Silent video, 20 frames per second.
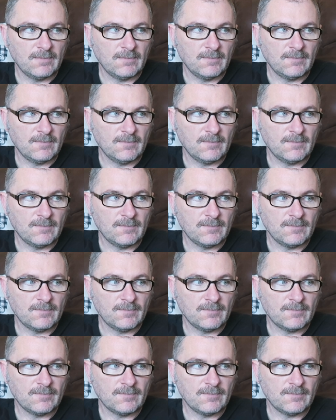
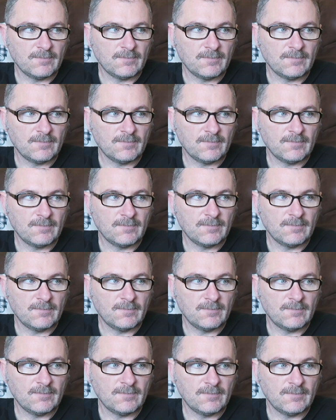
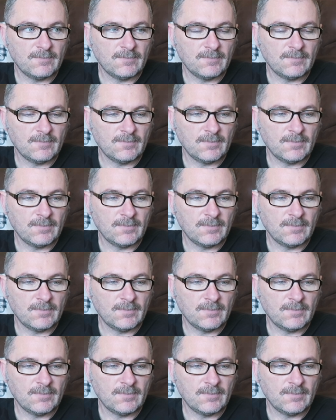[no speech]